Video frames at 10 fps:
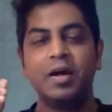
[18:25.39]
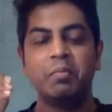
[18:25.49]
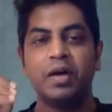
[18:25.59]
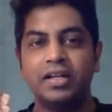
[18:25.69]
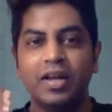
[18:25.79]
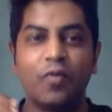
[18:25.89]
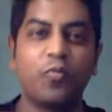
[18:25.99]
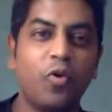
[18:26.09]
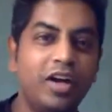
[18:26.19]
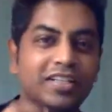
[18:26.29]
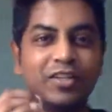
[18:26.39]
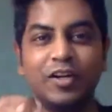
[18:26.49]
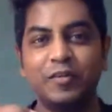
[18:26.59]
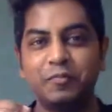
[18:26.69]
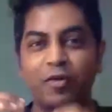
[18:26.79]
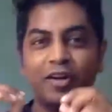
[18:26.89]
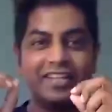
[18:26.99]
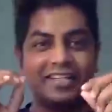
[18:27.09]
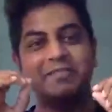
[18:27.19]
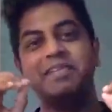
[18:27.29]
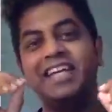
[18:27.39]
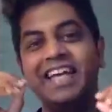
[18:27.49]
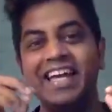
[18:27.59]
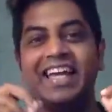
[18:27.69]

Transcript: But what sort of bothers me,